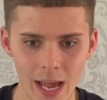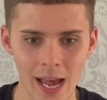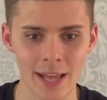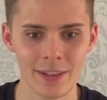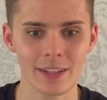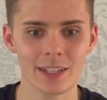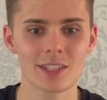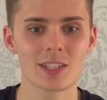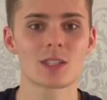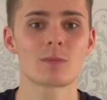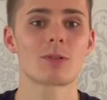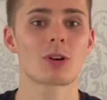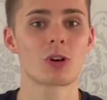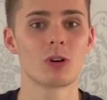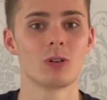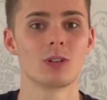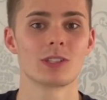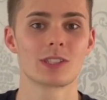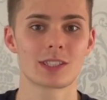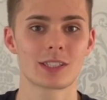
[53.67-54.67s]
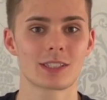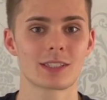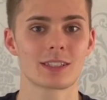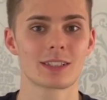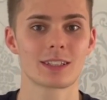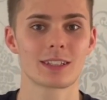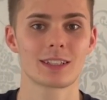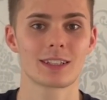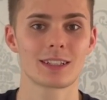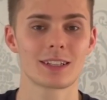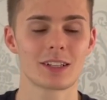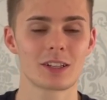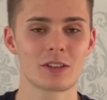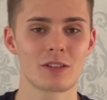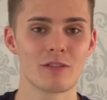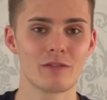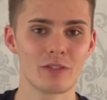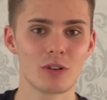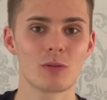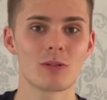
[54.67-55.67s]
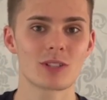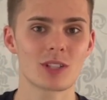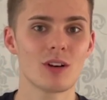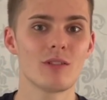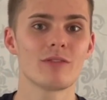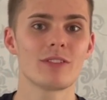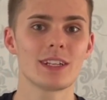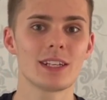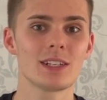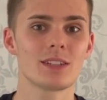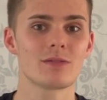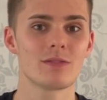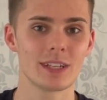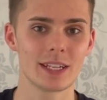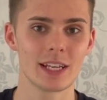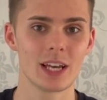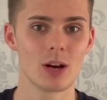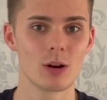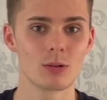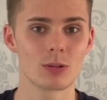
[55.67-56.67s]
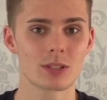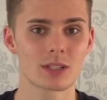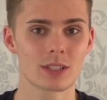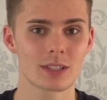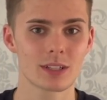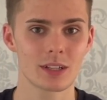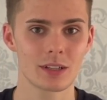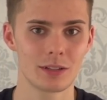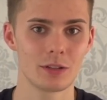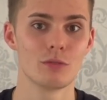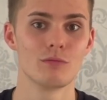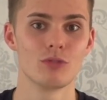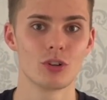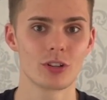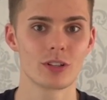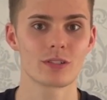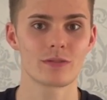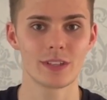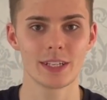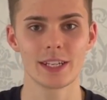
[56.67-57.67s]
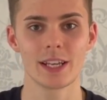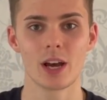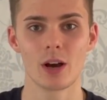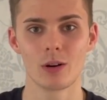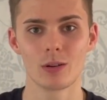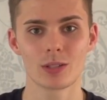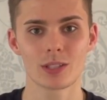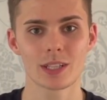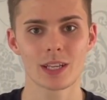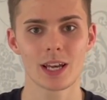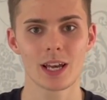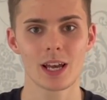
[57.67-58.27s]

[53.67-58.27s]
And this is because the viewers of these videos, the runners' videos,